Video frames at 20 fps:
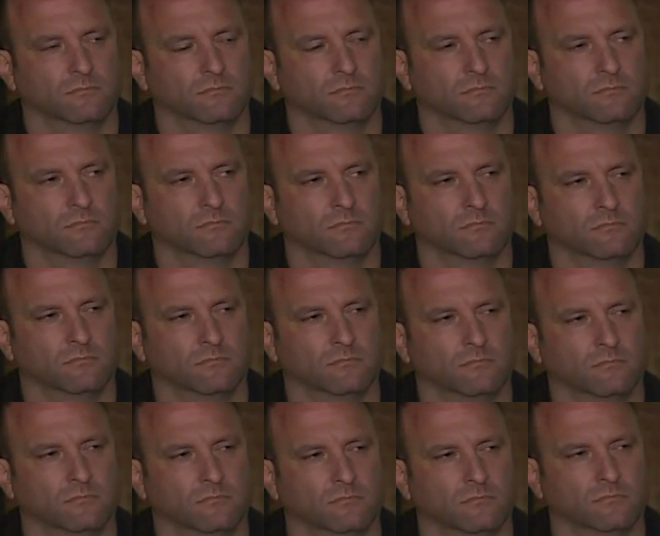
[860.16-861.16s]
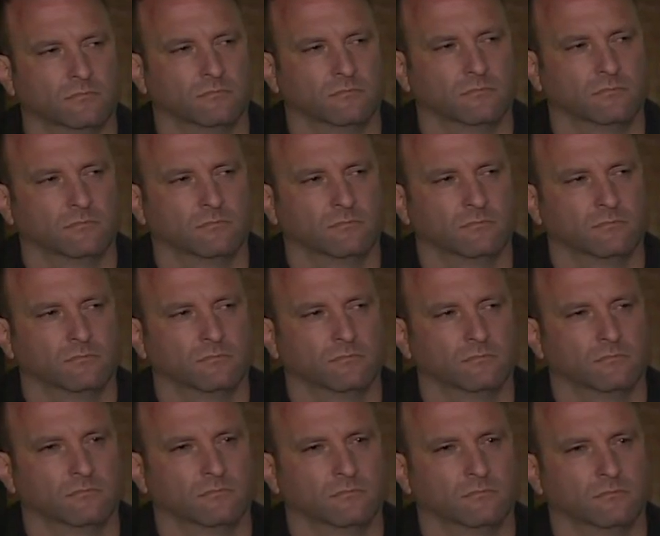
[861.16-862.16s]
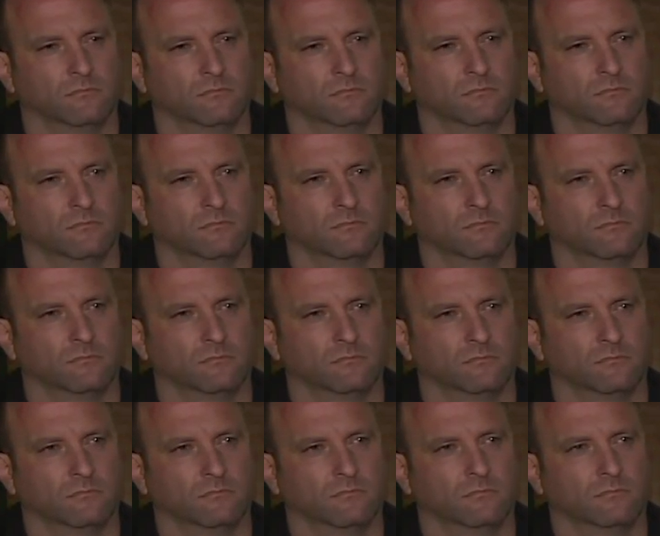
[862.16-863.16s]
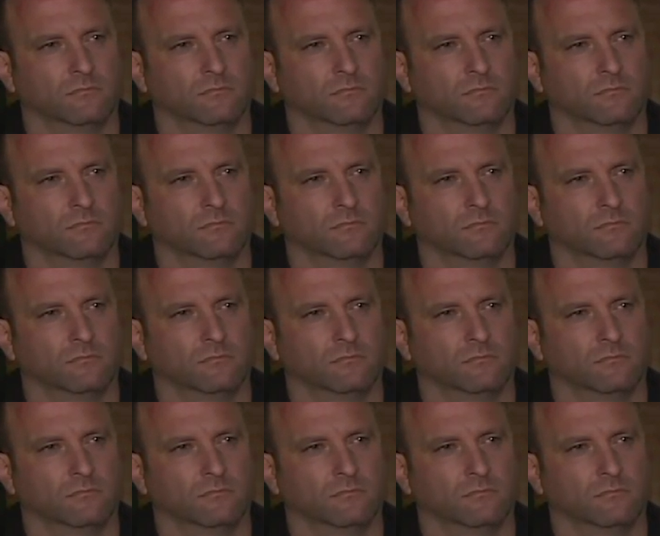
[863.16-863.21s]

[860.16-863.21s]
(silent)